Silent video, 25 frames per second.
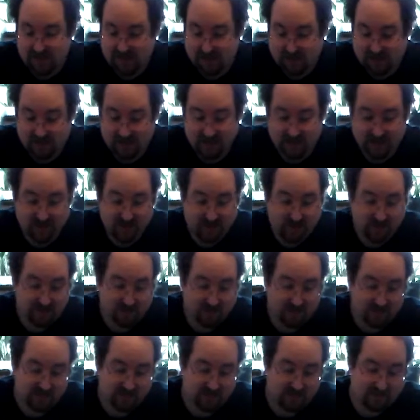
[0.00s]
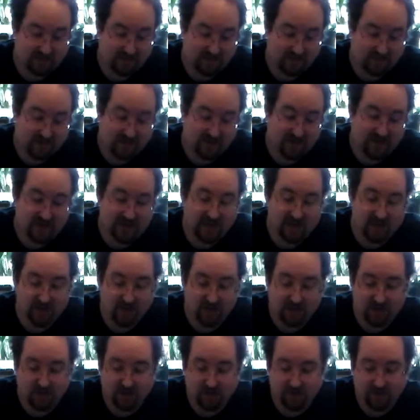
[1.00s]
Let's see, we've got a
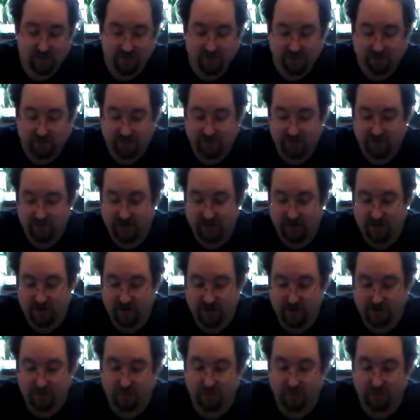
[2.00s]
code for